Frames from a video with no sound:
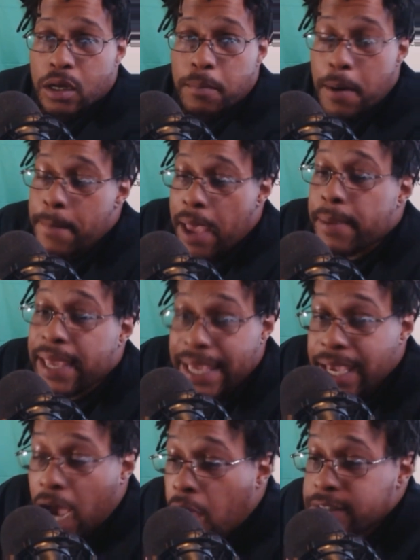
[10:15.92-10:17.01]
But maybe
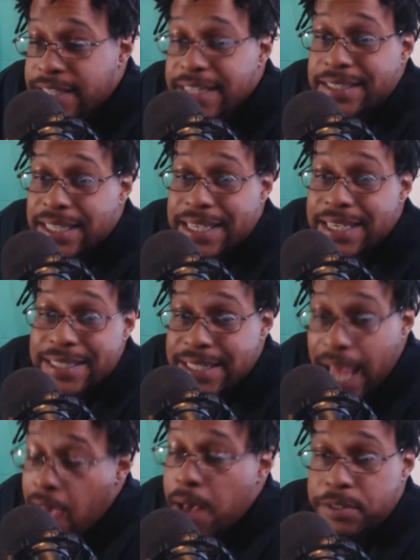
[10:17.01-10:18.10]
he autistic his
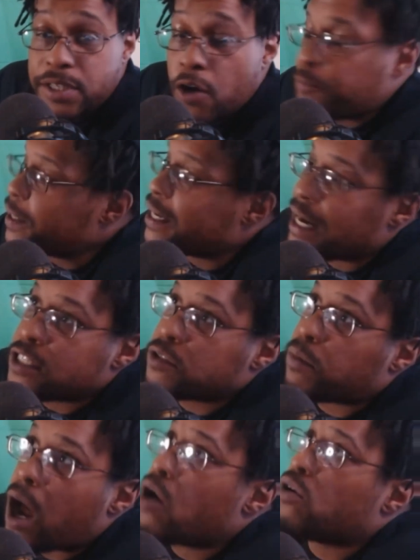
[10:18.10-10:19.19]
damn self. Because,
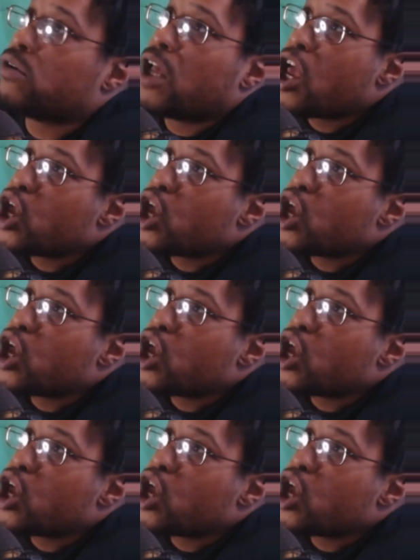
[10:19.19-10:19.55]
bro,